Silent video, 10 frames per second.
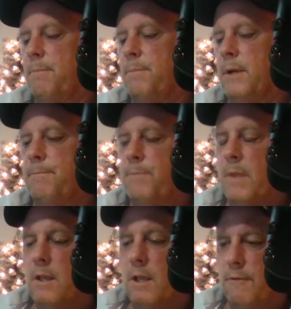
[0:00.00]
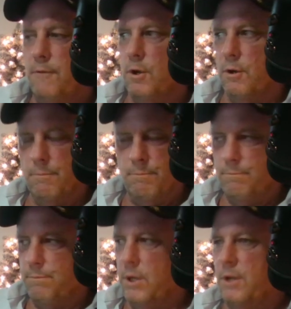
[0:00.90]
But if you're
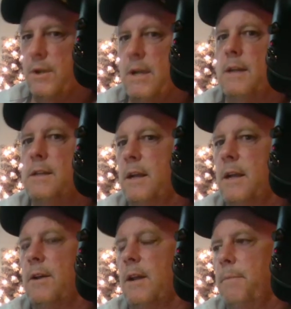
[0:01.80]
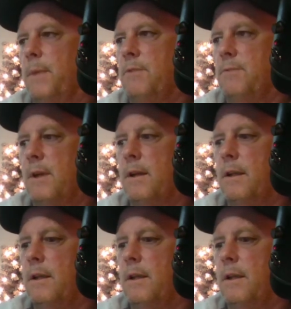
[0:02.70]
putting your content out on Patreon,